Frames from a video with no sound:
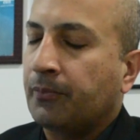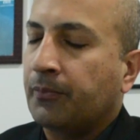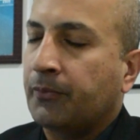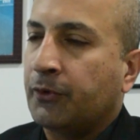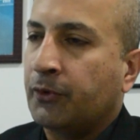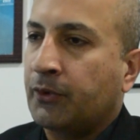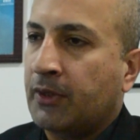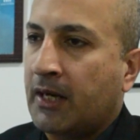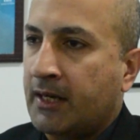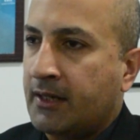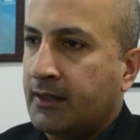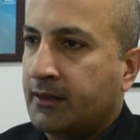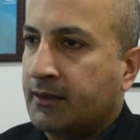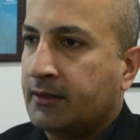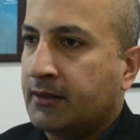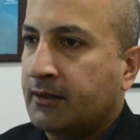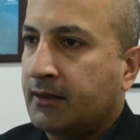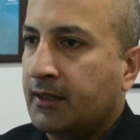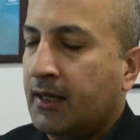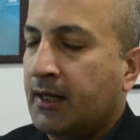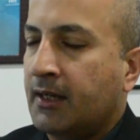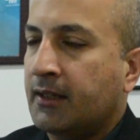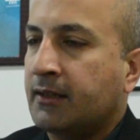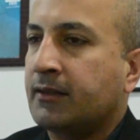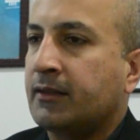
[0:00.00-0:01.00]
United
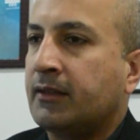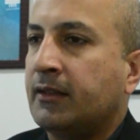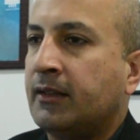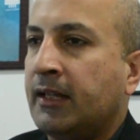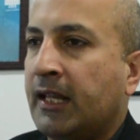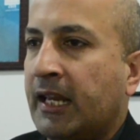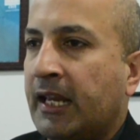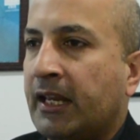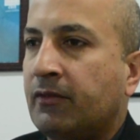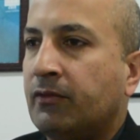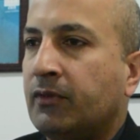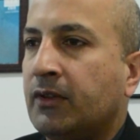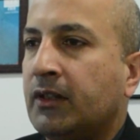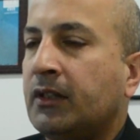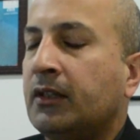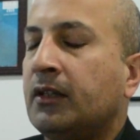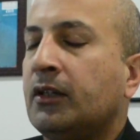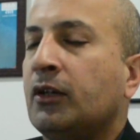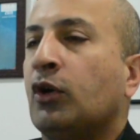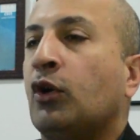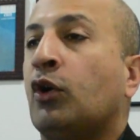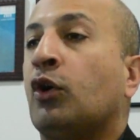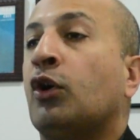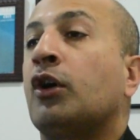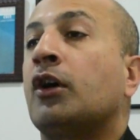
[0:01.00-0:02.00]
States
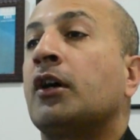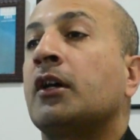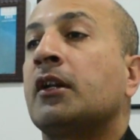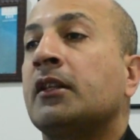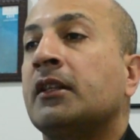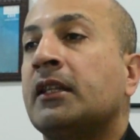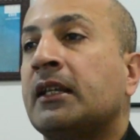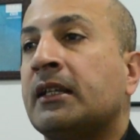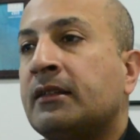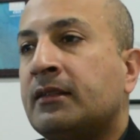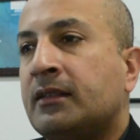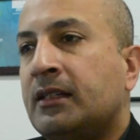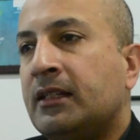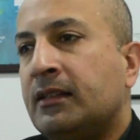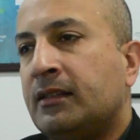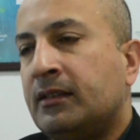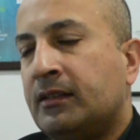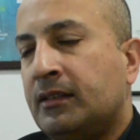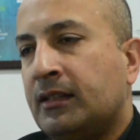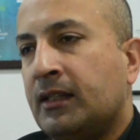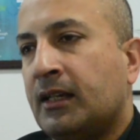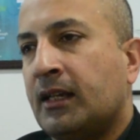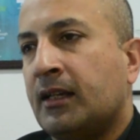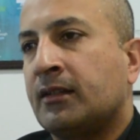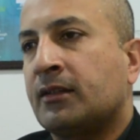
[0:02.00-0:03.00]
Navy, or the
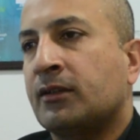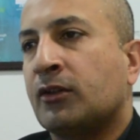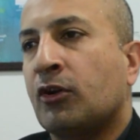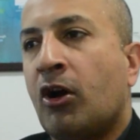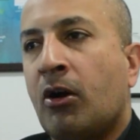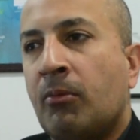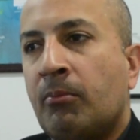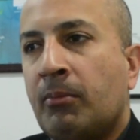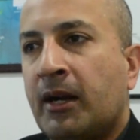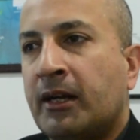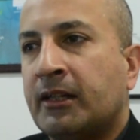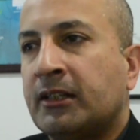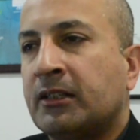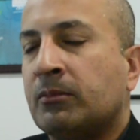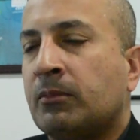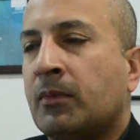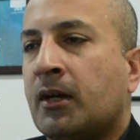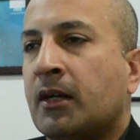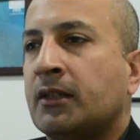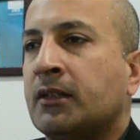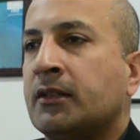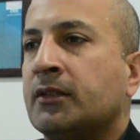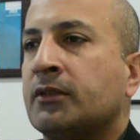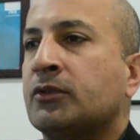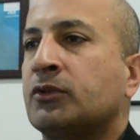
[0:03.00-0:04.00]
CCS Combat
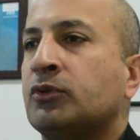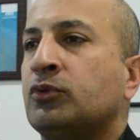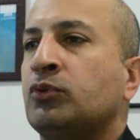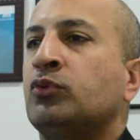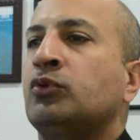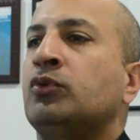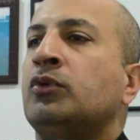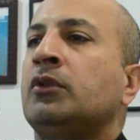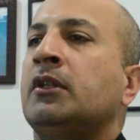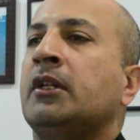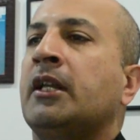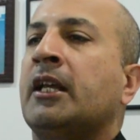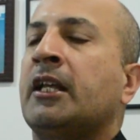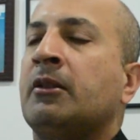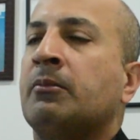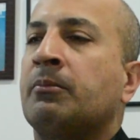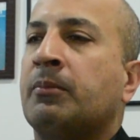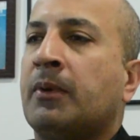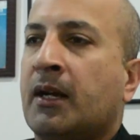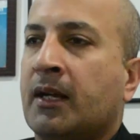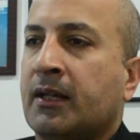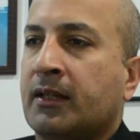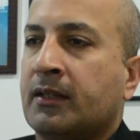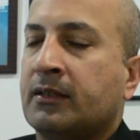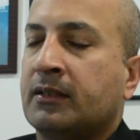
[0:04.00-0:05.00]
Commander School in
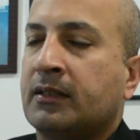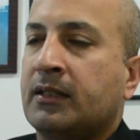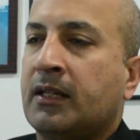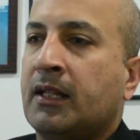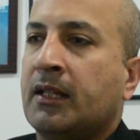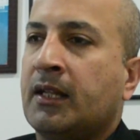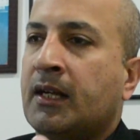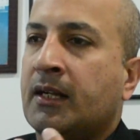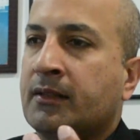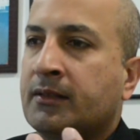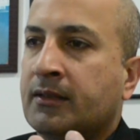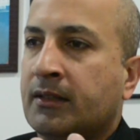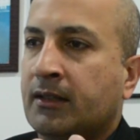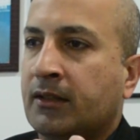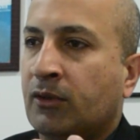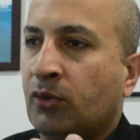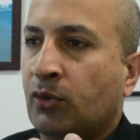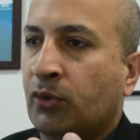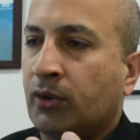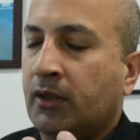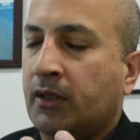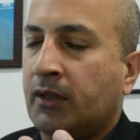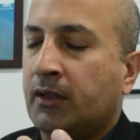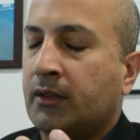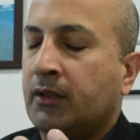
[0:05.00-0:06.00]
Pakistan at
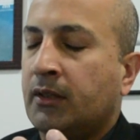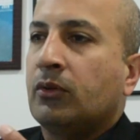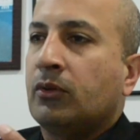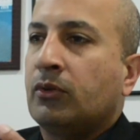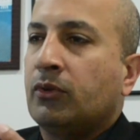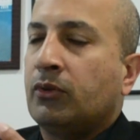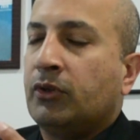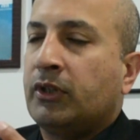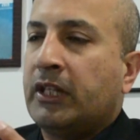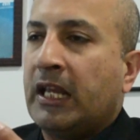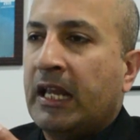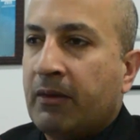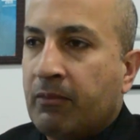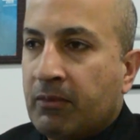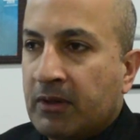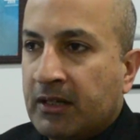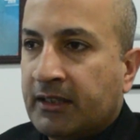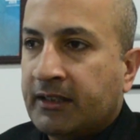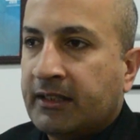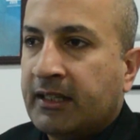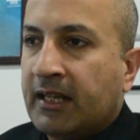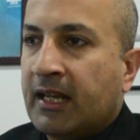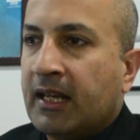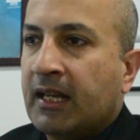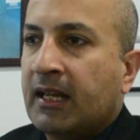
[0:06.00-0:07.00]
Sargodha. They will
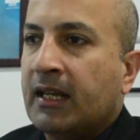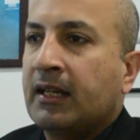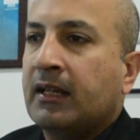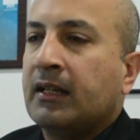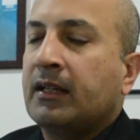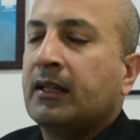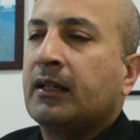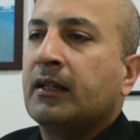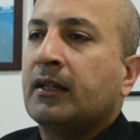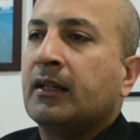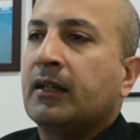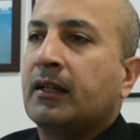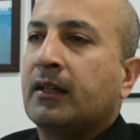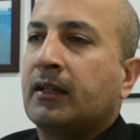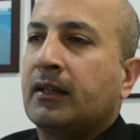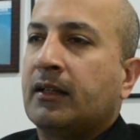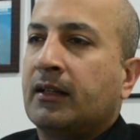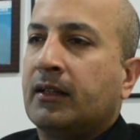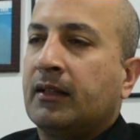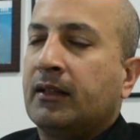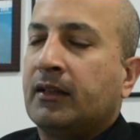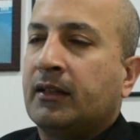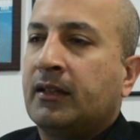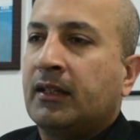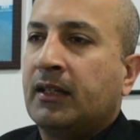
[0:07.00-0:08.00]
take
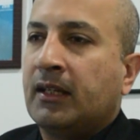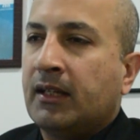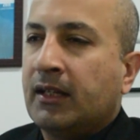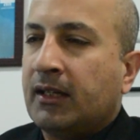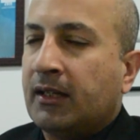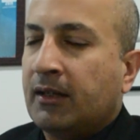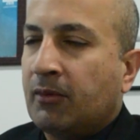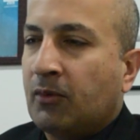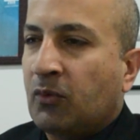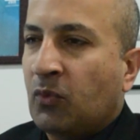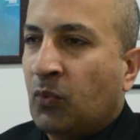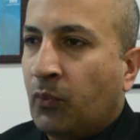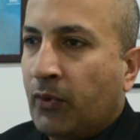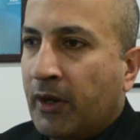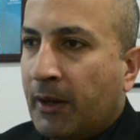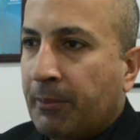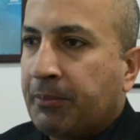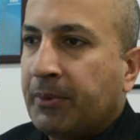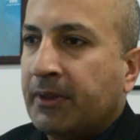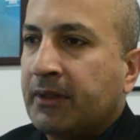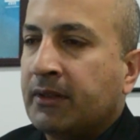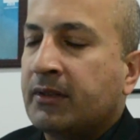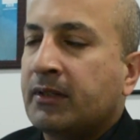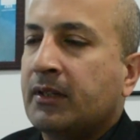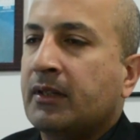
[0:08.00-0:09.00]
the
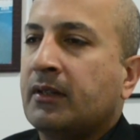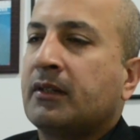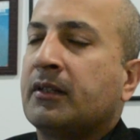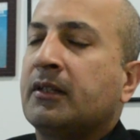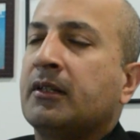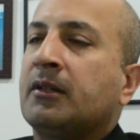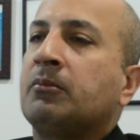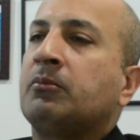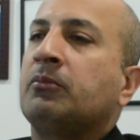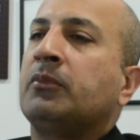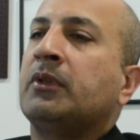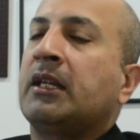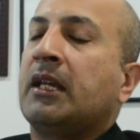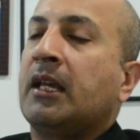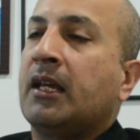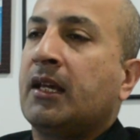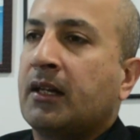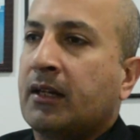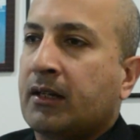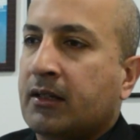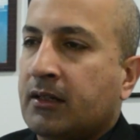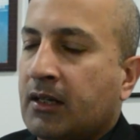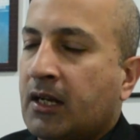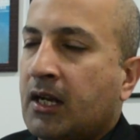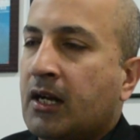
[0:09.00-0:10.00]
weapon system, the
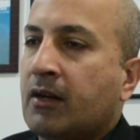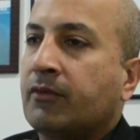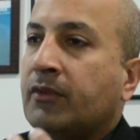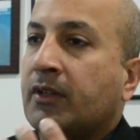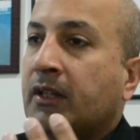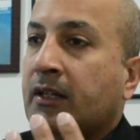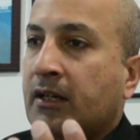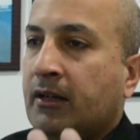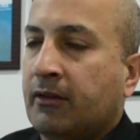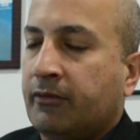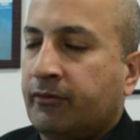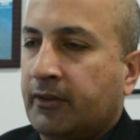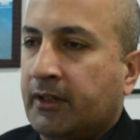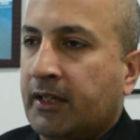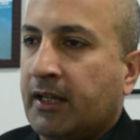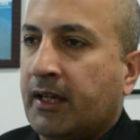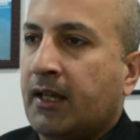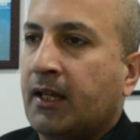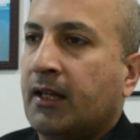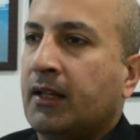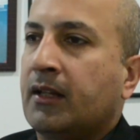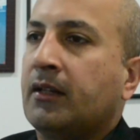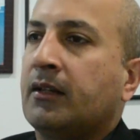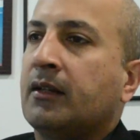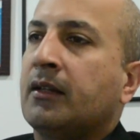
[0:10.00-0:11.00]
aircraft, the
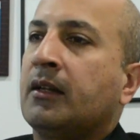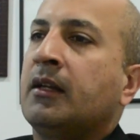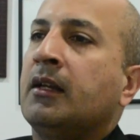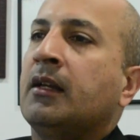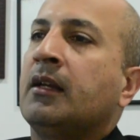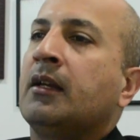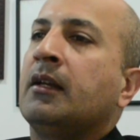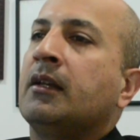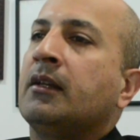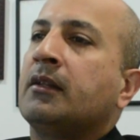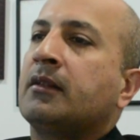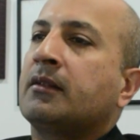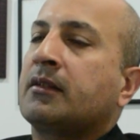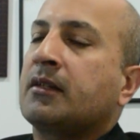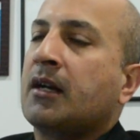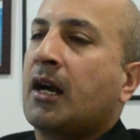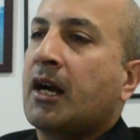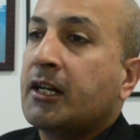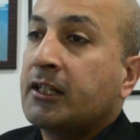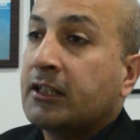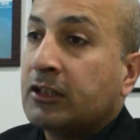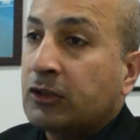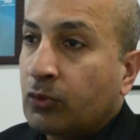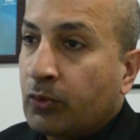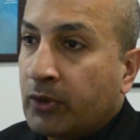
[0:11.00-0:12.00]
Rafale,
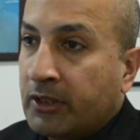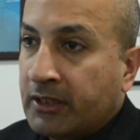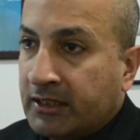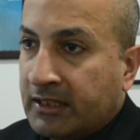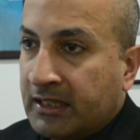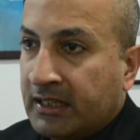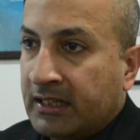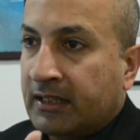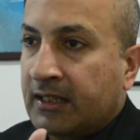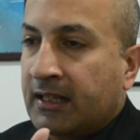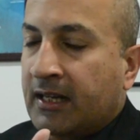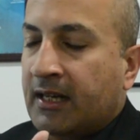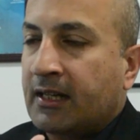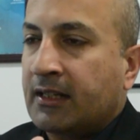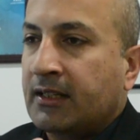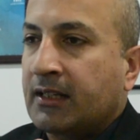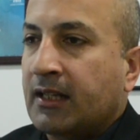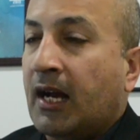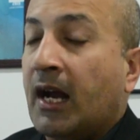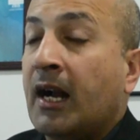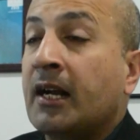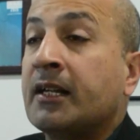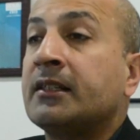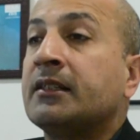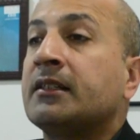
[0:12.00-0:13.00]
start to
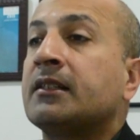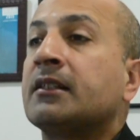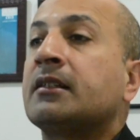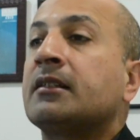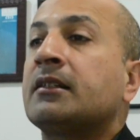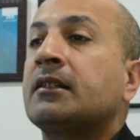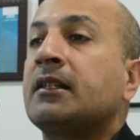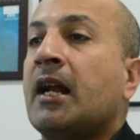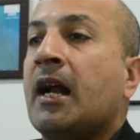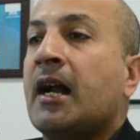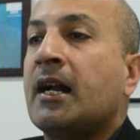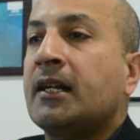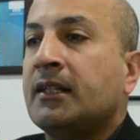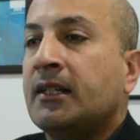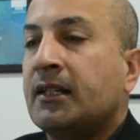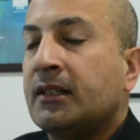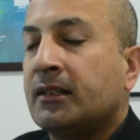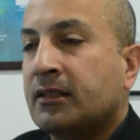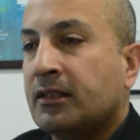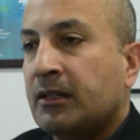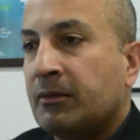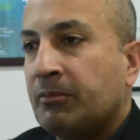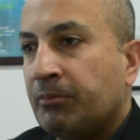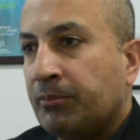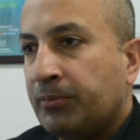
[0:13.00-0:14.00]
integrate, understand
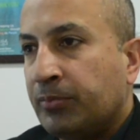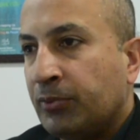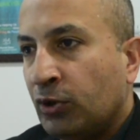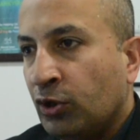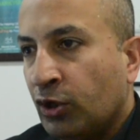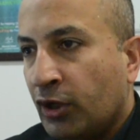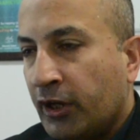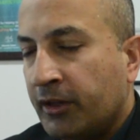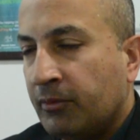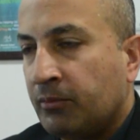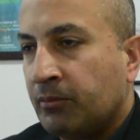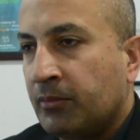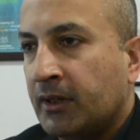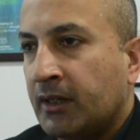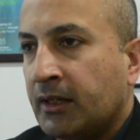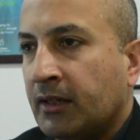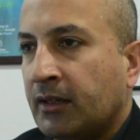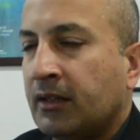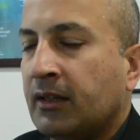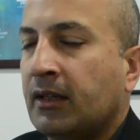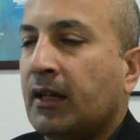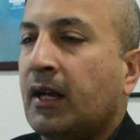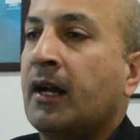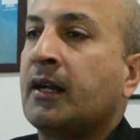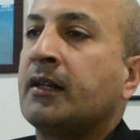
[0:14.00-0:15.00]
its
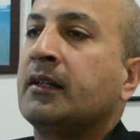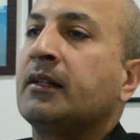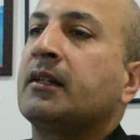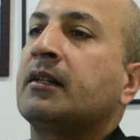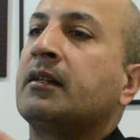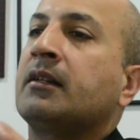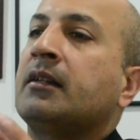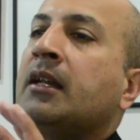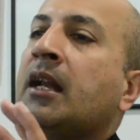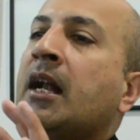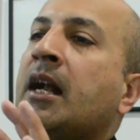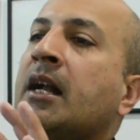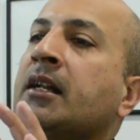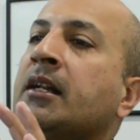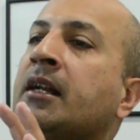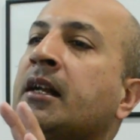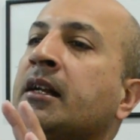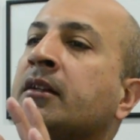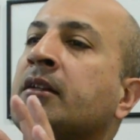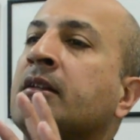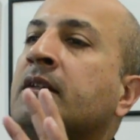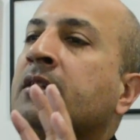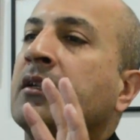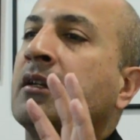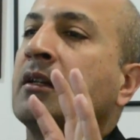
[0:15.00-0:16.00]
employment, understand
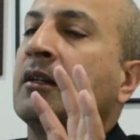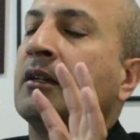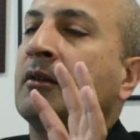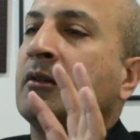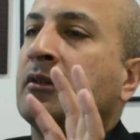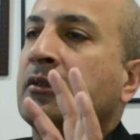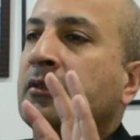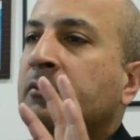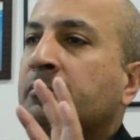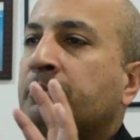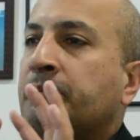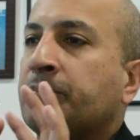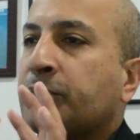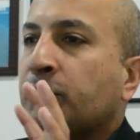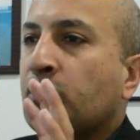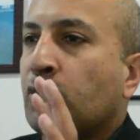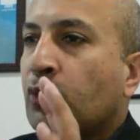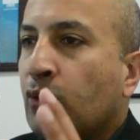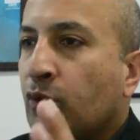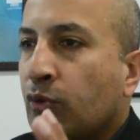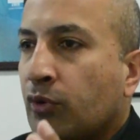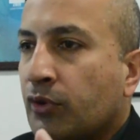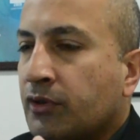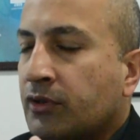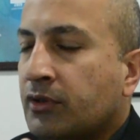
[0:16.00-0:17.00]
its
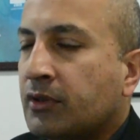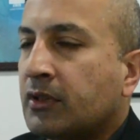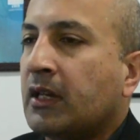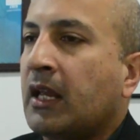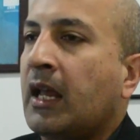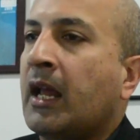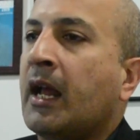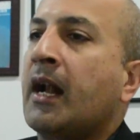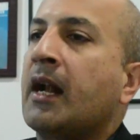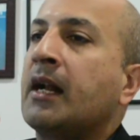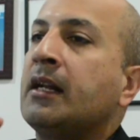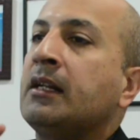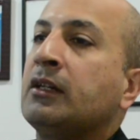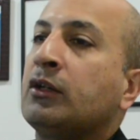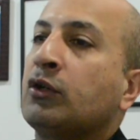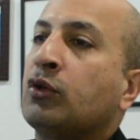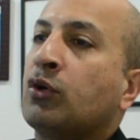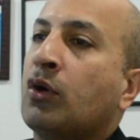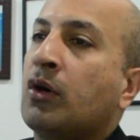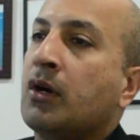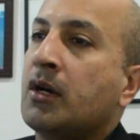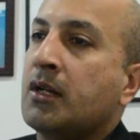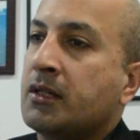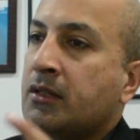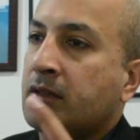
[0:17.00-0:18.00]
pros and
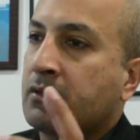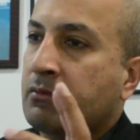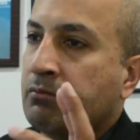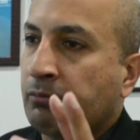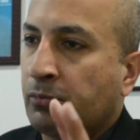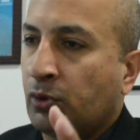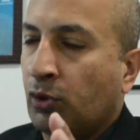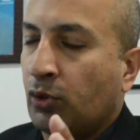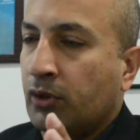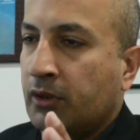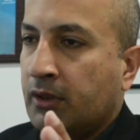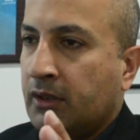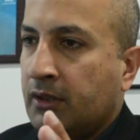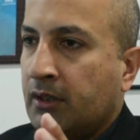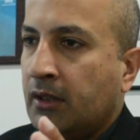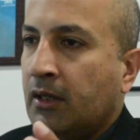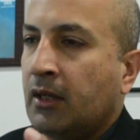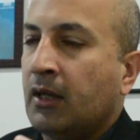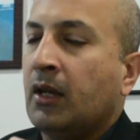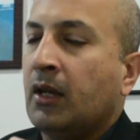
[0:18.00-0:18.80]
cons both.